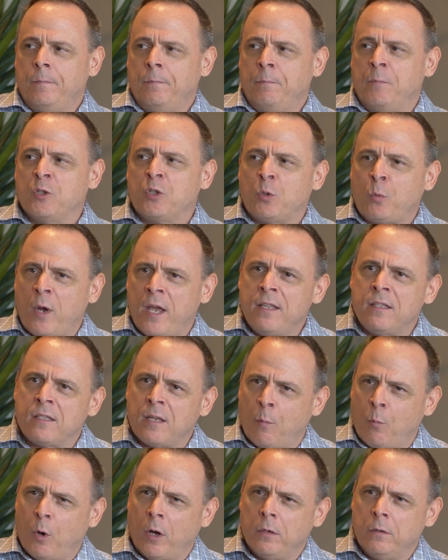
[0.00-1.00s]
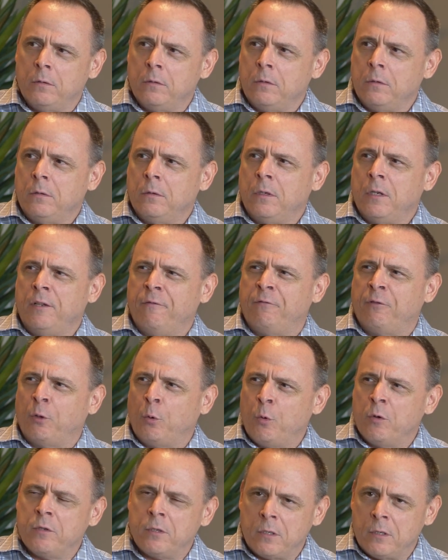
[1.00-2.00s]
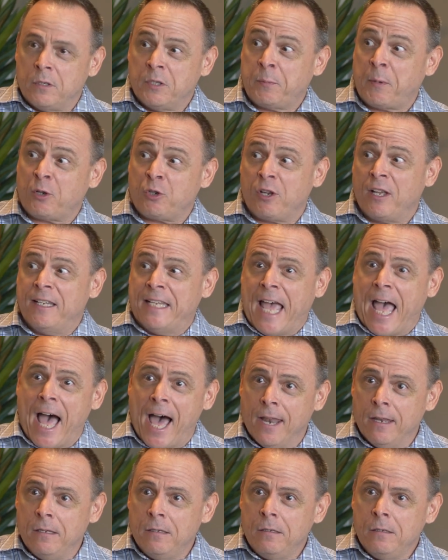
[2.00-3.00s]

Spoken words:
persuade someone, influence, especially a dad,